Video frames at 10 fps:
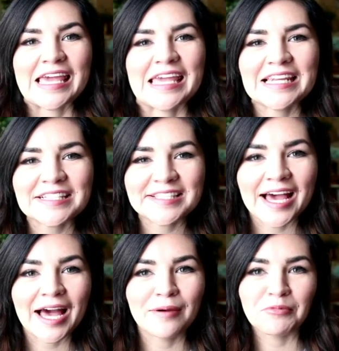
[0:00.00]
It is
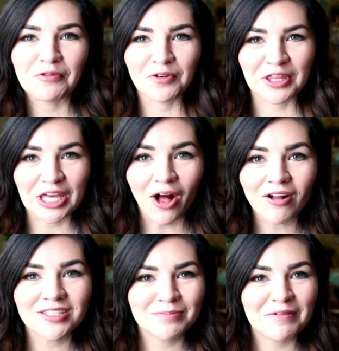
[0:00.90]
time for the
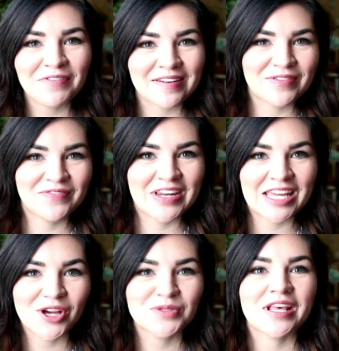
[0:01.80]
ultimate favorite
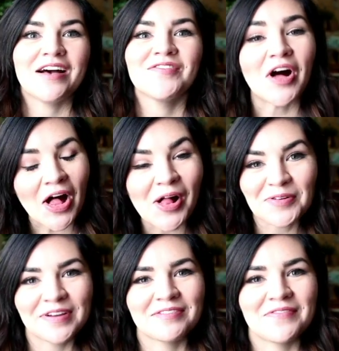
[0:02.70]
videos of all
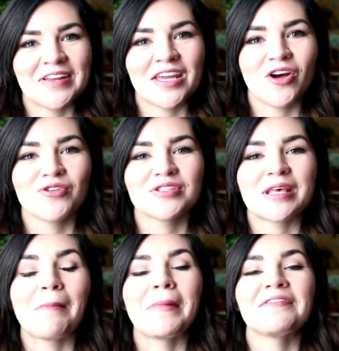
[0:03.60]
favorite videos,
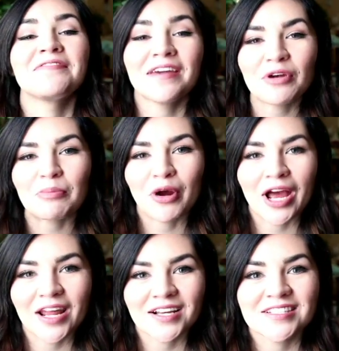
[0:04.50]
my favorite
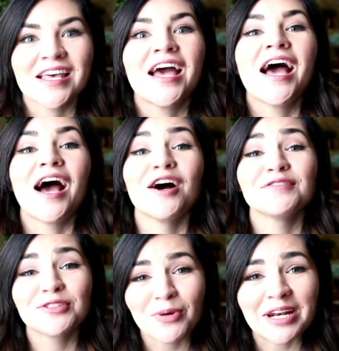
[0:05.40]
products
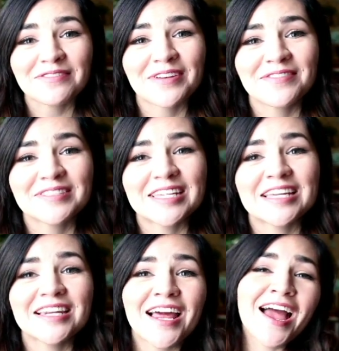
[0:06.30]
of
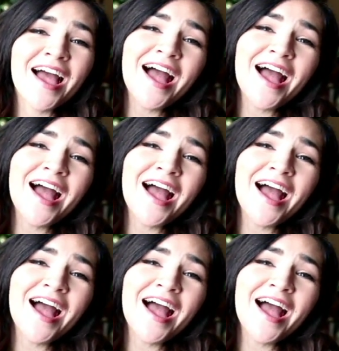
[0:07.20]
2015.